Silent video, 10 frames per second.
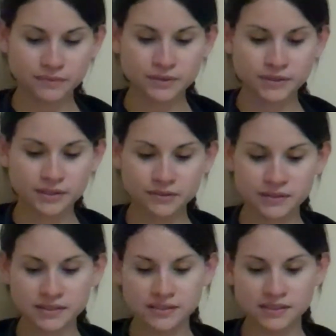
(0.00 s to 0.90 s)

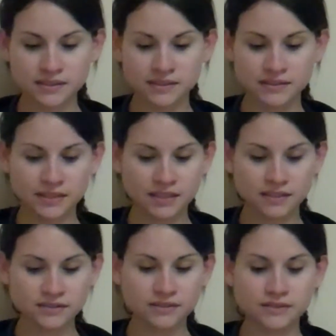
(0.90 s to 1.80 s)
artery disease,
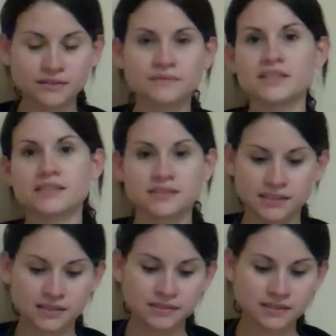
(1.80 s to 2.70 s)
cancer, venous
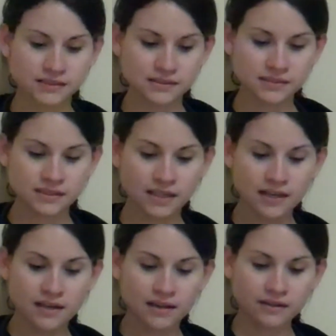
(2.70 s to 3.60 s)
stasis,
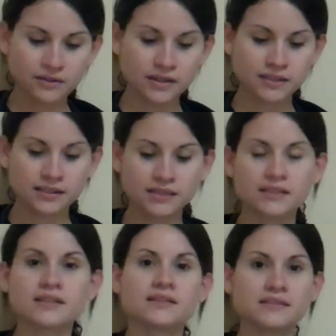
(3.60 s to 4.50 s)
chronic
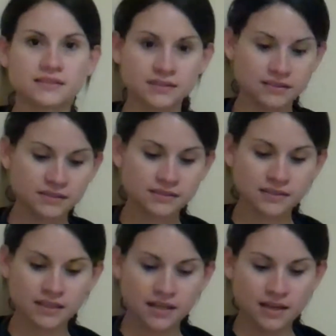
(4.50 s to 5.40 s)
kidney
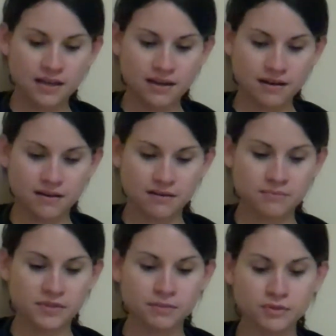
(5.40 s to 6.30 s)
disease,
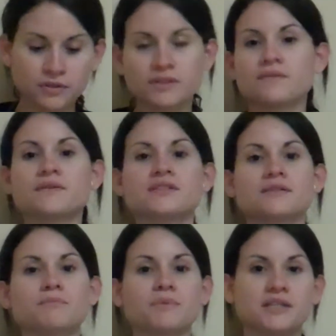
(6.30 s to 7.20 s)

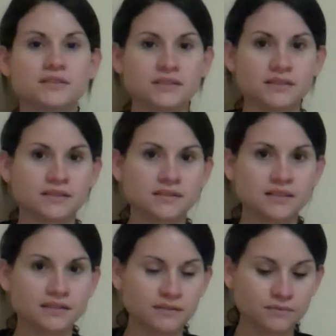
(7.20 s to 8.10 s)
immunodeficient patients,
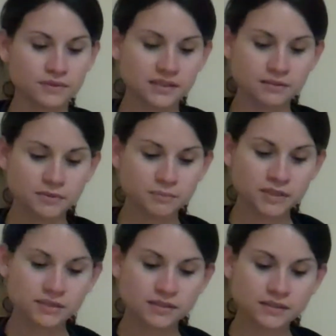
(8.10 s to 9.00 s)
and lymphedema
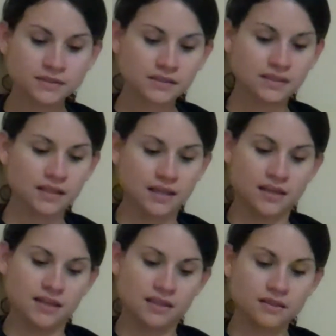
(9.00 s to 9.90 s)
patients.
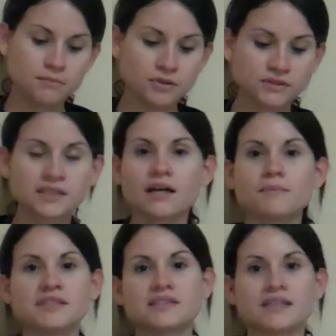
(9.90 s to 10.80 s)
The most
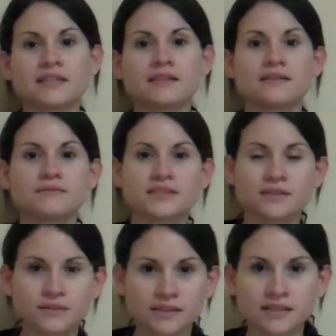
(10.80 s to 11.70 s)
common site of
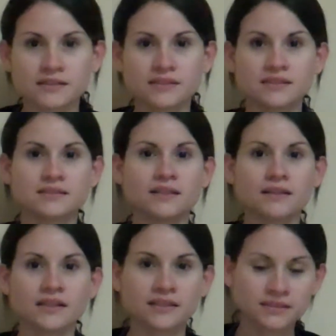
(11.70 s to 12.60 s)
cellulitis is the
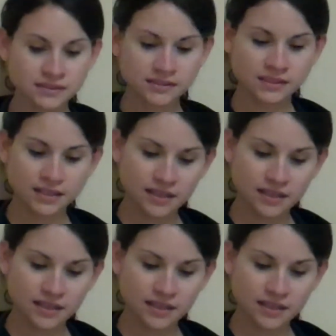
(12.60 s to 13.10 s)
legs.